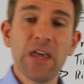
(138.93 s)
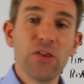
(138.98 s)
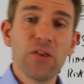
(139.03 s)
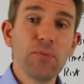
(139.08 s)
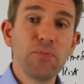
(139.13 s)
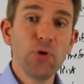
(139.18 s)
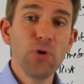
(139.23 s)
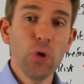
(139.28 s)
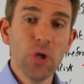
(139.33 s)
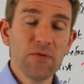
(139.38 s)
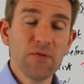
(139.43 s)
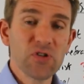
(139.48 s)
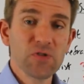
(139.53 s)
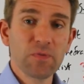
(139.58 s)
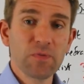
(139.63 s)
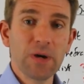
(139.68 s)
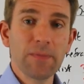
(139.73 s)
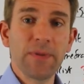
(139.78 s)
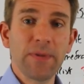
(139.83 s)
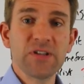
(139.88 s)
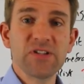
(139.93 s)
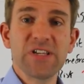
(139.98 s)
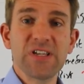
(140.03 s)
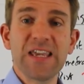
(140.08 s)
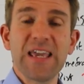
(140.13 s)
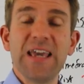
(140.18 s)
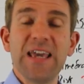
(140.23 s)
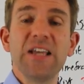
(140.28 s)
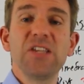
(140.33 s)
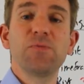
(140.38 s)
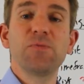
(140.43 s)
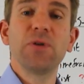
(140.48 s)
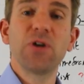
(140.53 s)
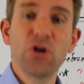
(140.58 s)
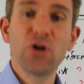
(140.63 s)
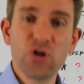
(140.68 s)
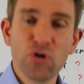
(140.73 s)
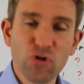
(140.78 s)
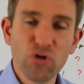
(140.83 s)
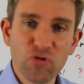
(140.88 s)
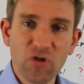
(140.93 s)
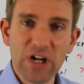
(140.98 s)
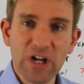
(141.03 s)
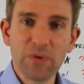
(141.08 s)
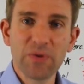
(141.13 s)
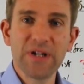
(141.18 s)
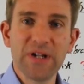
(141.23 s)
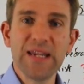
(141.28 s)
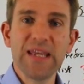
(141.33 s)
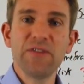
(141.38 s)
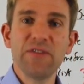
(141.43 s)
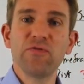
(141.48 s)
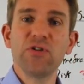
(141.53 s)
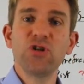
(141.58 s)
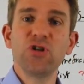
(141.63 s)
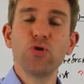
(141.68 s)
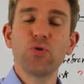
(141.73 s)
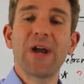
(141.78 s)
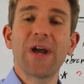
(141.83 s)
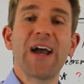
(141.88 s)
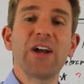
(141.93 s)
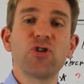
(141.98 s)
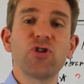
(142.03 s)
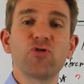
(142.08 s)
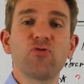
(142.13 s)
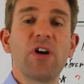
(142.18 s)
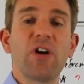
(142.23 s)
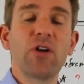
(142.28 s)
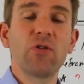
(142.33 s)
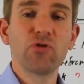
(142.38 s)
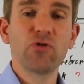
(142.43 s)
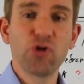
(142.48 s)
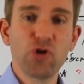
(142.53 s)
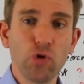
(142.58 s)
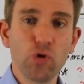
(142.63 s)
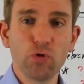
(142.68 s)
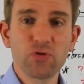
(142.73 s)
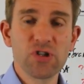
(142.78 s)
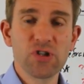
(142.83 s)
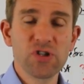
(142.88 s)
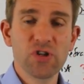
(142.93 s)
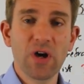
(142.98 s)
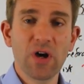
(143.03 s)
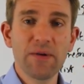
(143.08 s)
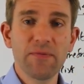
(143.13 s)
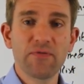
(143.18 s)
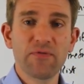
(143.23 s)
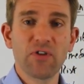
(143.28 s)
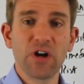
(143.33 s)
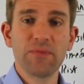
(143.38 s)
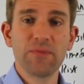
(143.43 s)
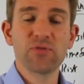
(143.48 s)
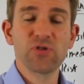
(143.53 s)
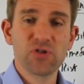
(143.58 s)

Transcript: The beauty of spread betting is because you're trading with leverage, you can trade on a shorter time frame.